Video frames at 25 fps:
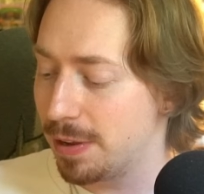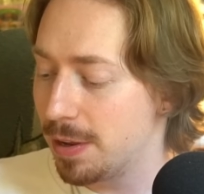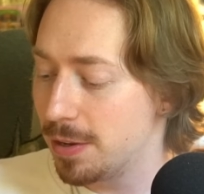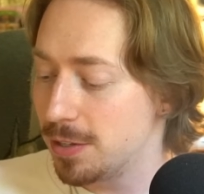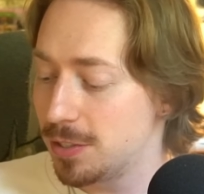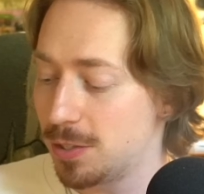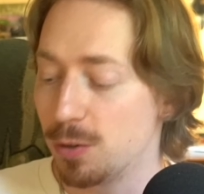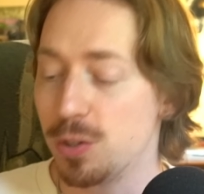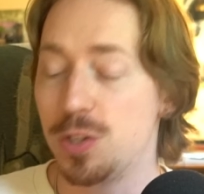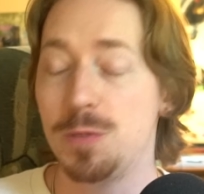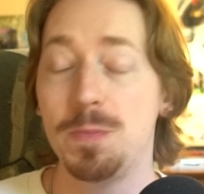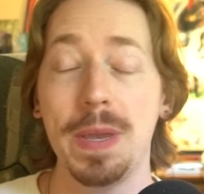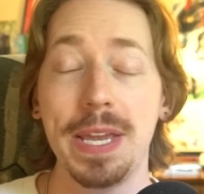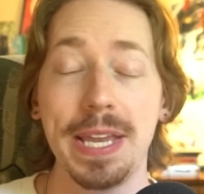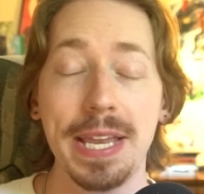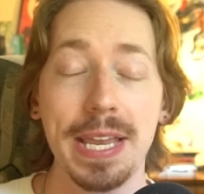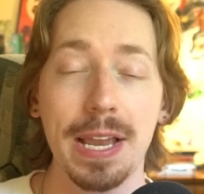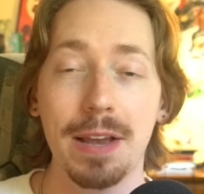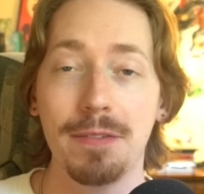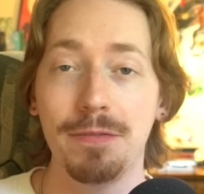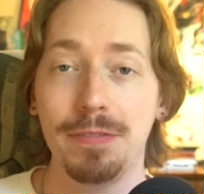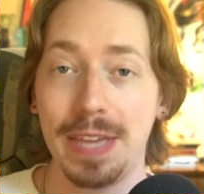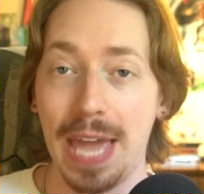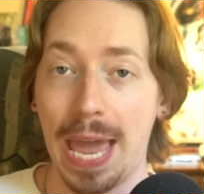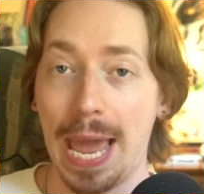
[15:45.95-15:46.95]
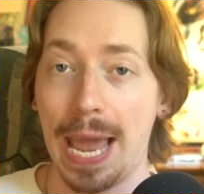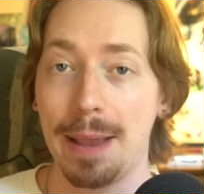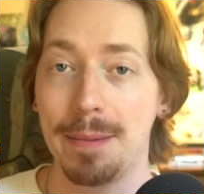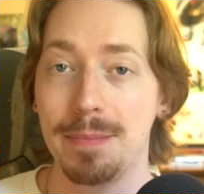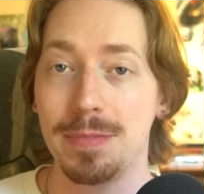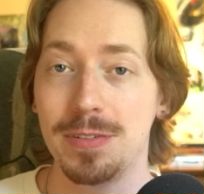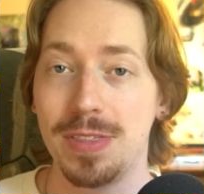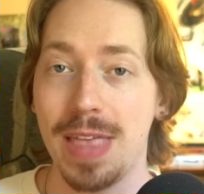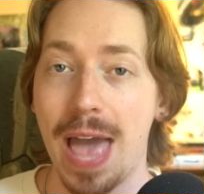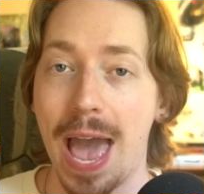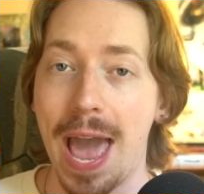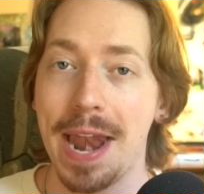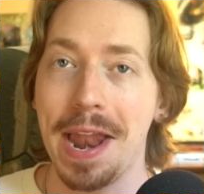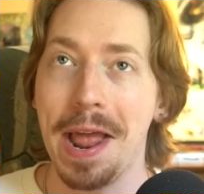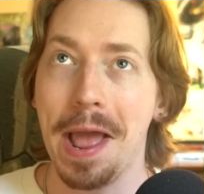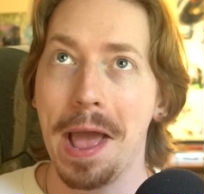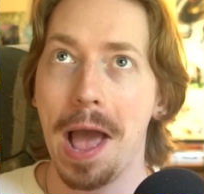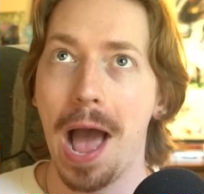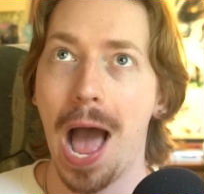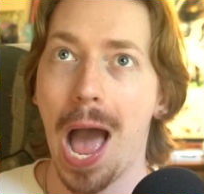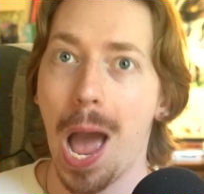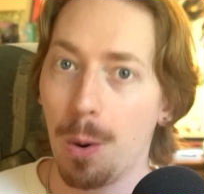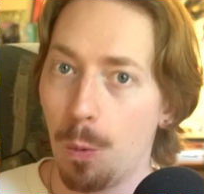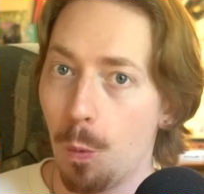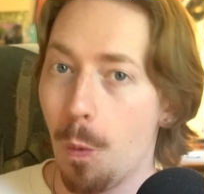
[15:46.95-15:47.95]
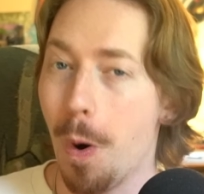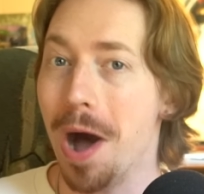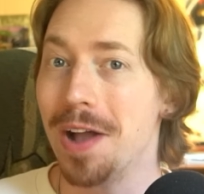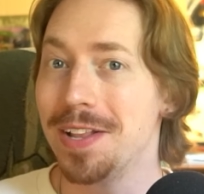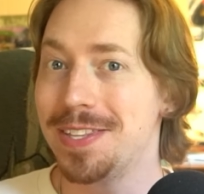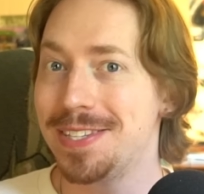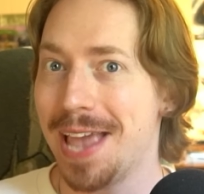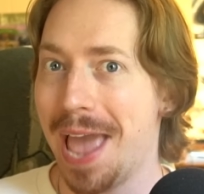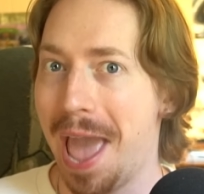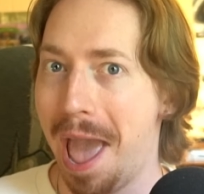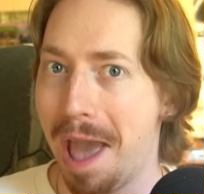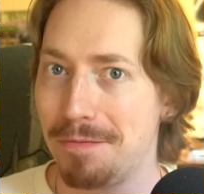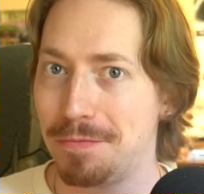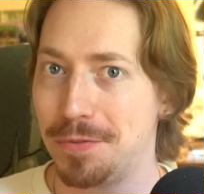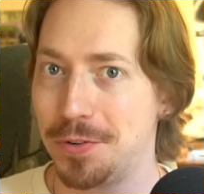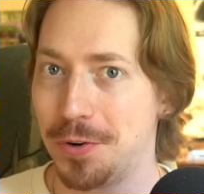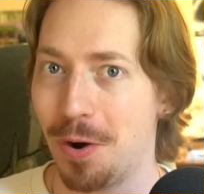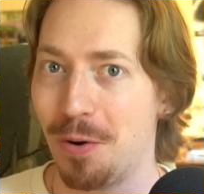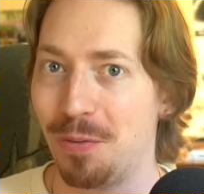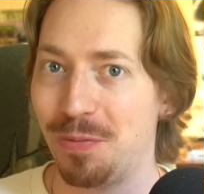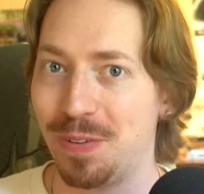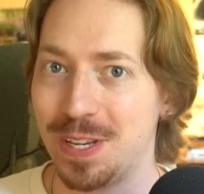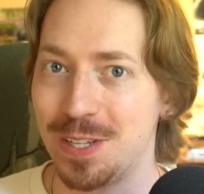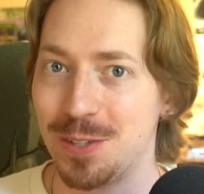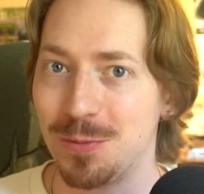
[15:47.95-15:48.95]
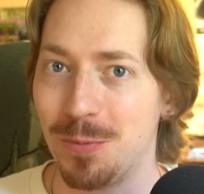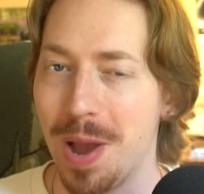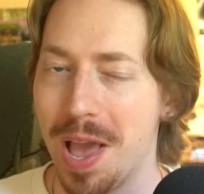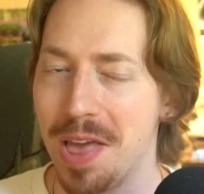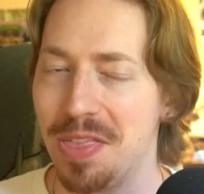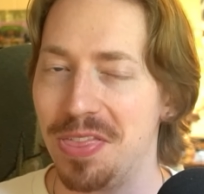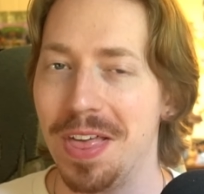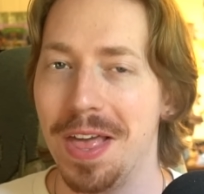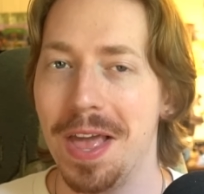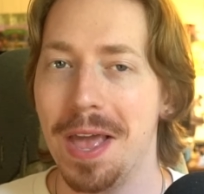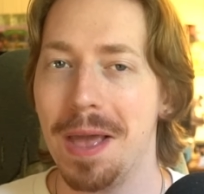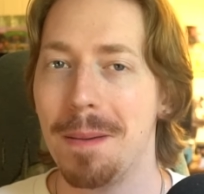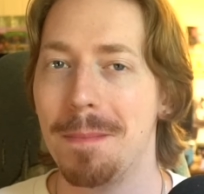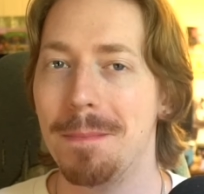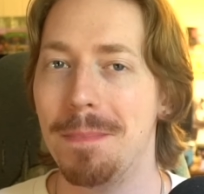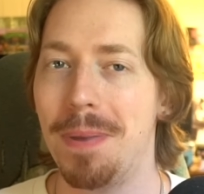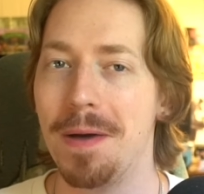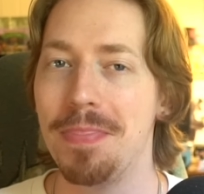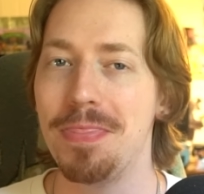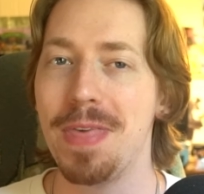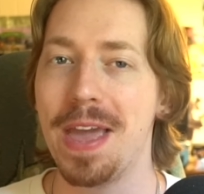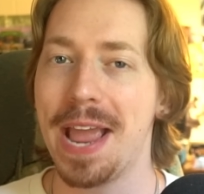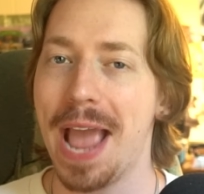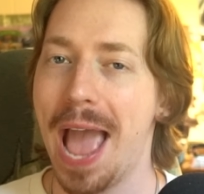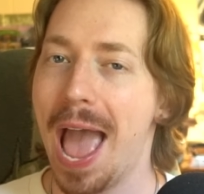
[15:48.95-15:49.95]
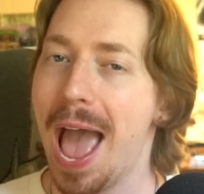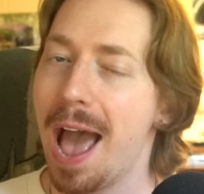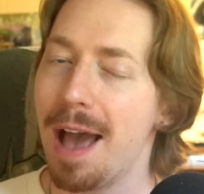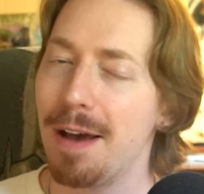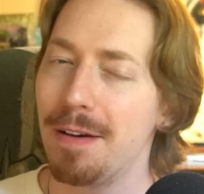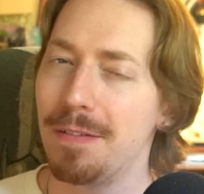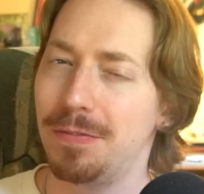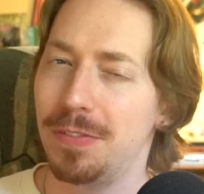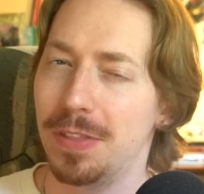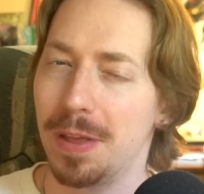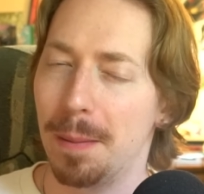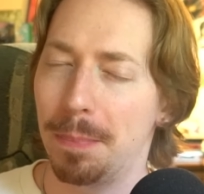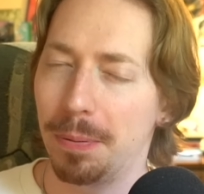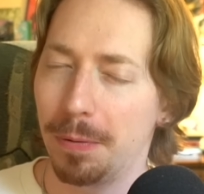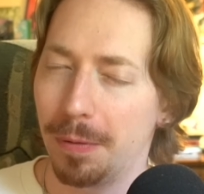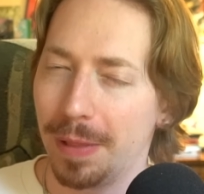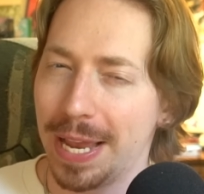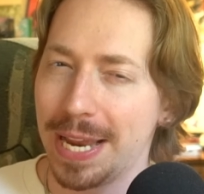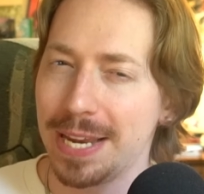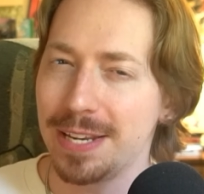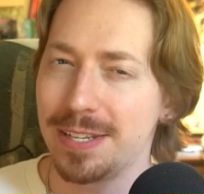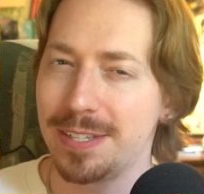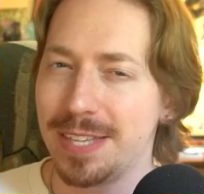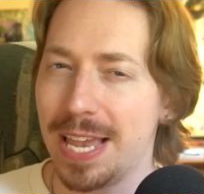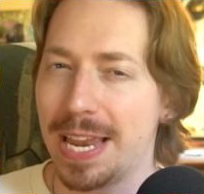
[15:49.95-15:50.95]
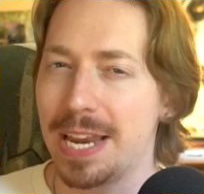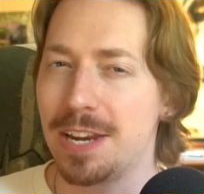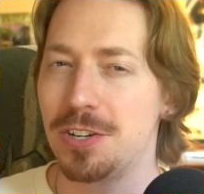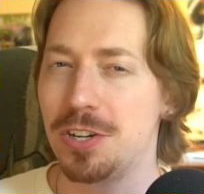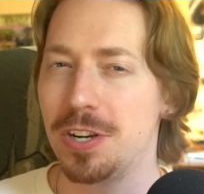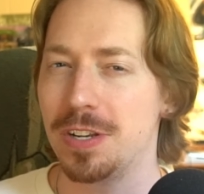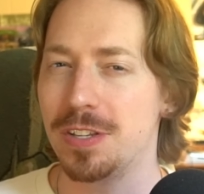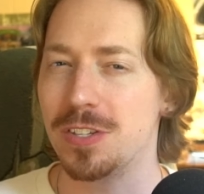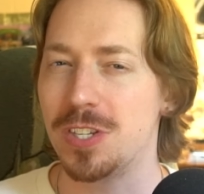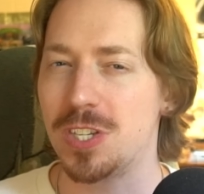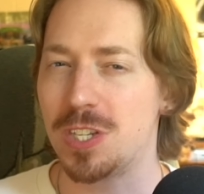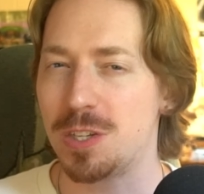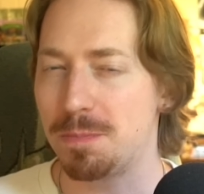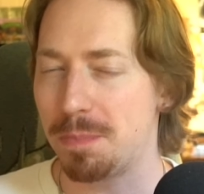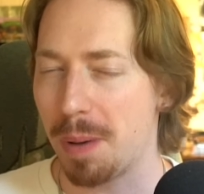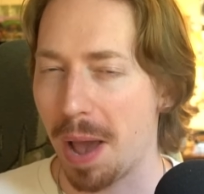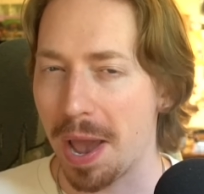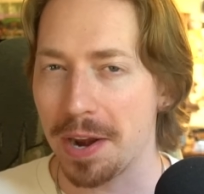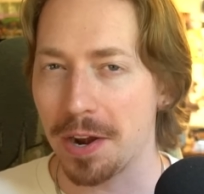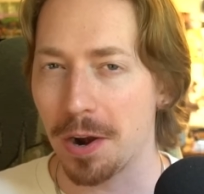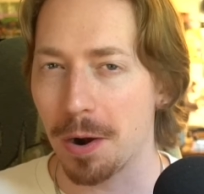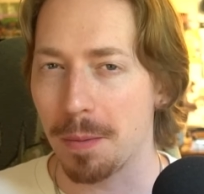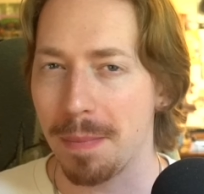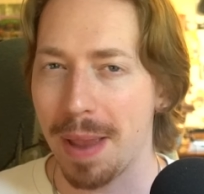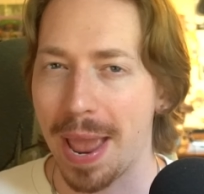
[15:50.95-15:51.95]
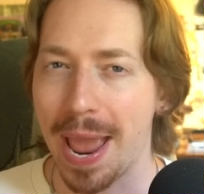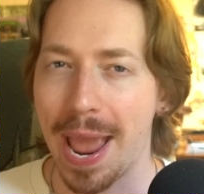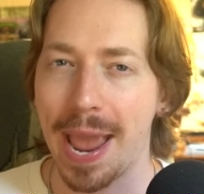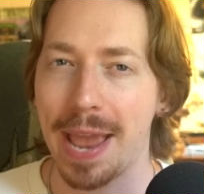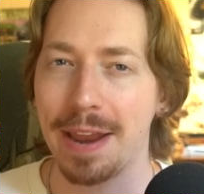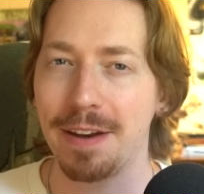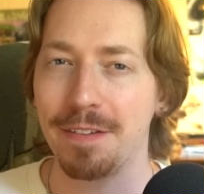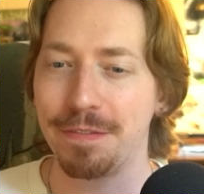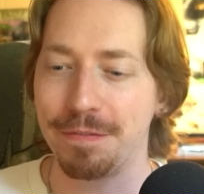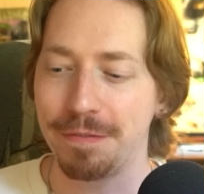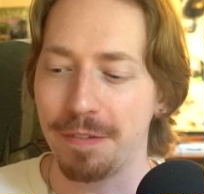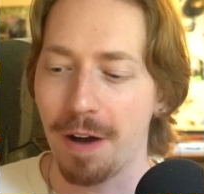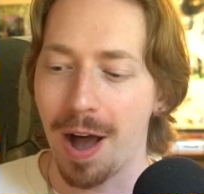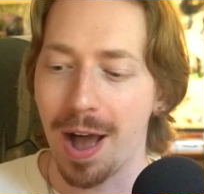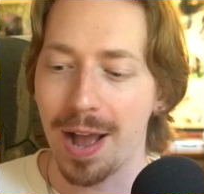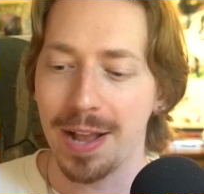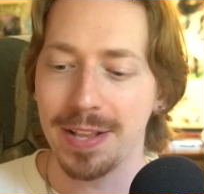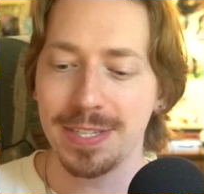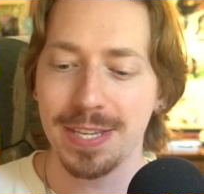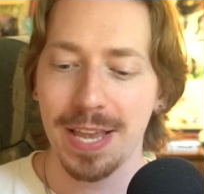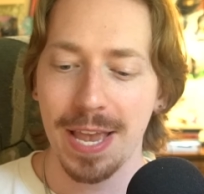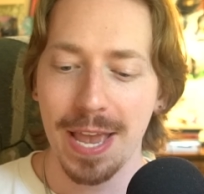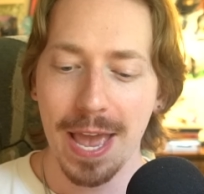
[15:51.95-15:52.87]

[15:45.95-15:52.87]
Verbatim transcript: So speaking of games that I want to have trophies with, but they have the PlayStation Spider-Man font,